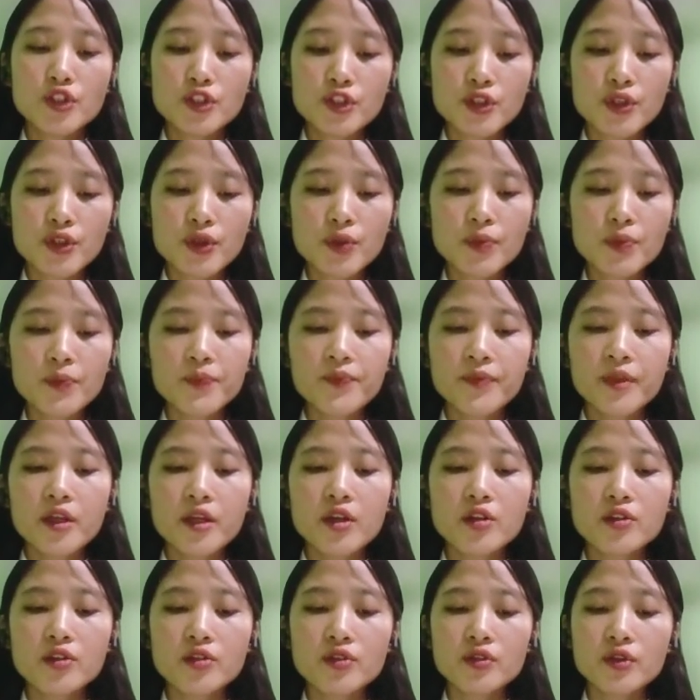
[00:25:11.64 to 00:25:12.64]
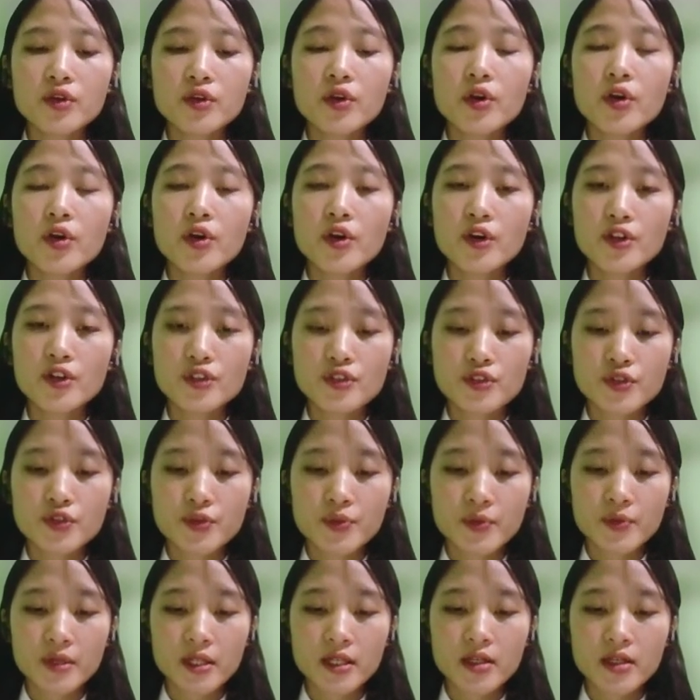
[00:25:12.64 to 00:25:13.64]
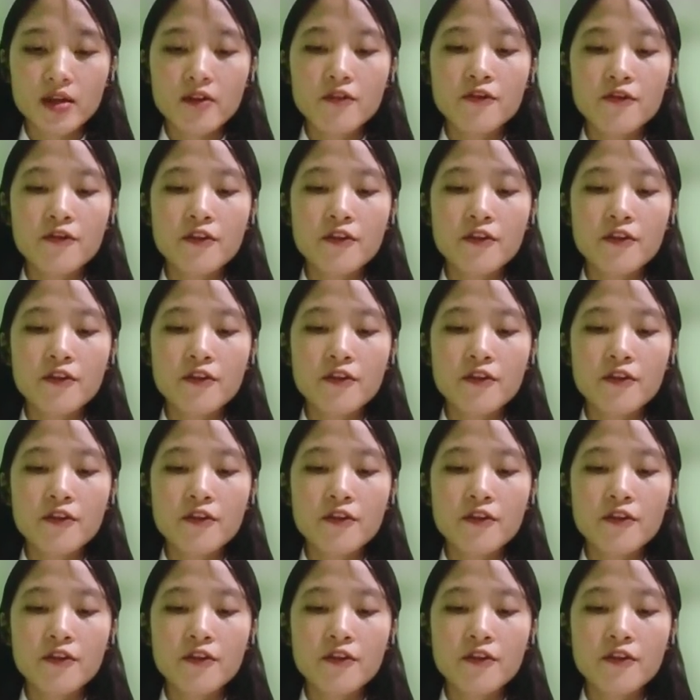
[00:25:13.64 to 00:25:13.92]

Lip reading: to thoracostomy